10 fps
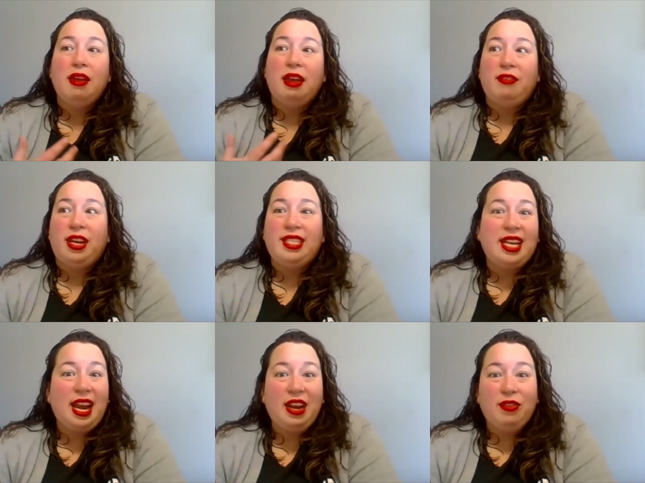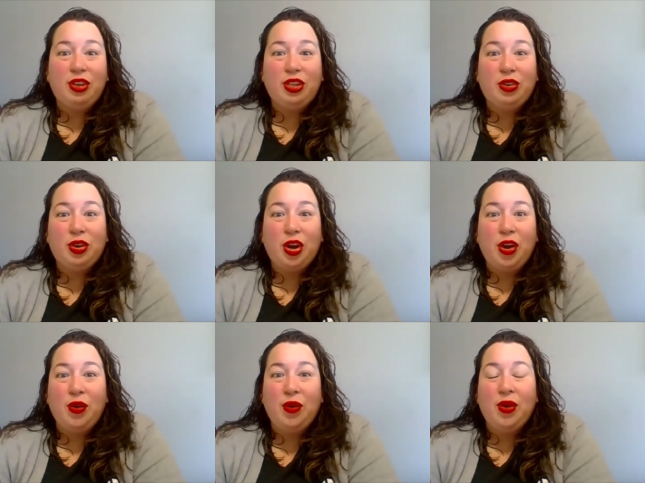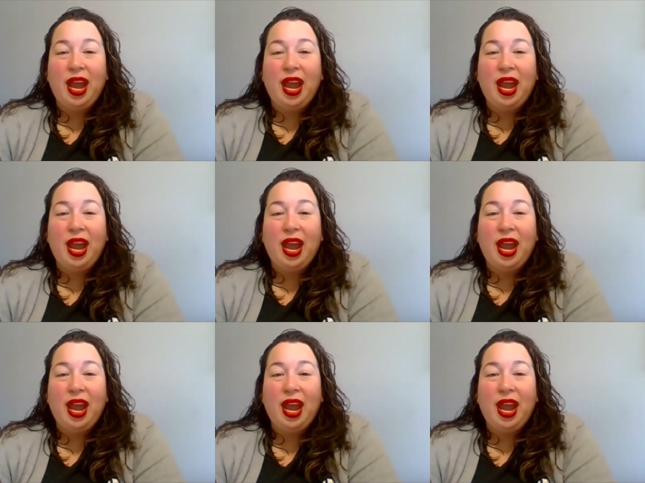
investigate if you don't know.